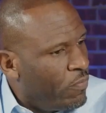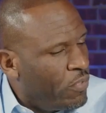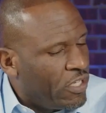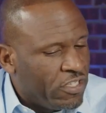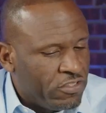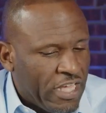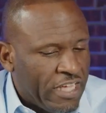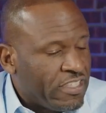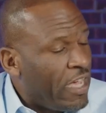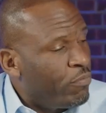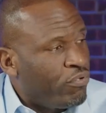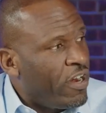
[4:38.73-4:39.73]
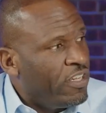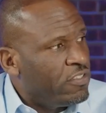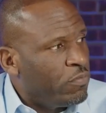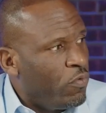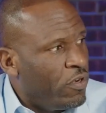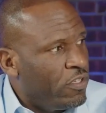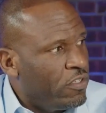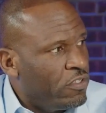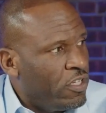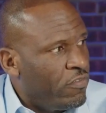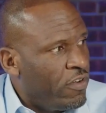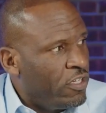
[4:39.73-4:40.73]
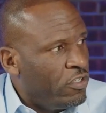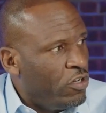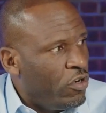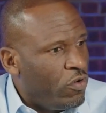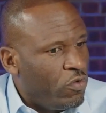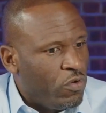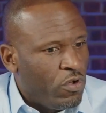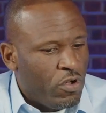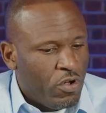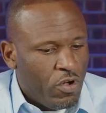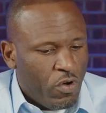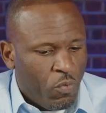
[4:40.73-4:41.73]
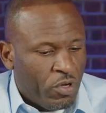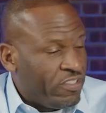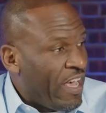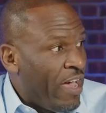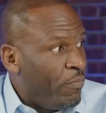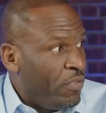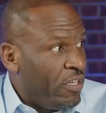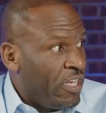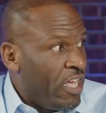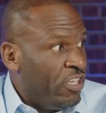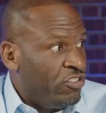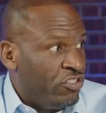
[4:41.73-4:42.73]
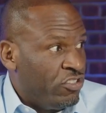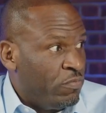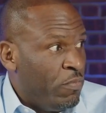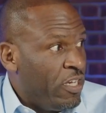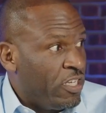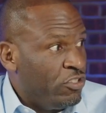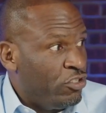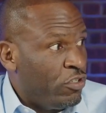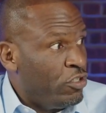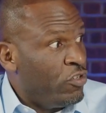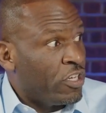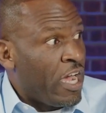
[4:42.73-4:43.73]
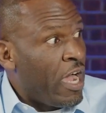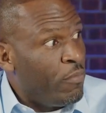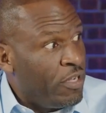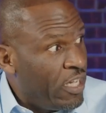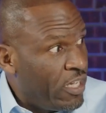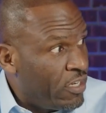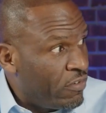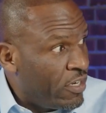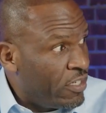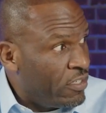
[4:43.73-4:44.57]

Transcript: Because at that price point, they already know what's happening. It's just making sure you accommodate it, right?